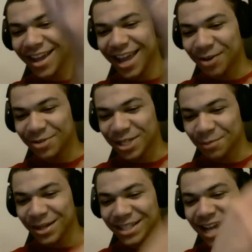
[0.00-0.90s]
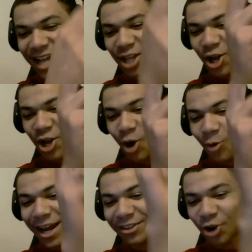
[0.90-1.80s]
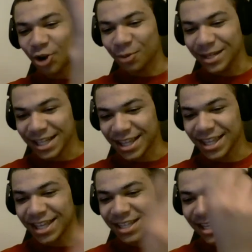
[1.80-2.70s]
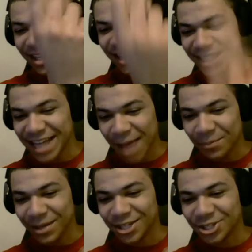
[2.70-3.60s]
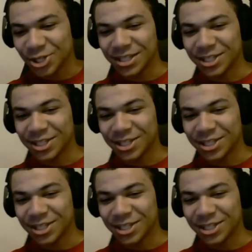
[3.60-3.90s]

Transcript: And it was just a bunch of guys going at their armpits like this, and then snapping to show it's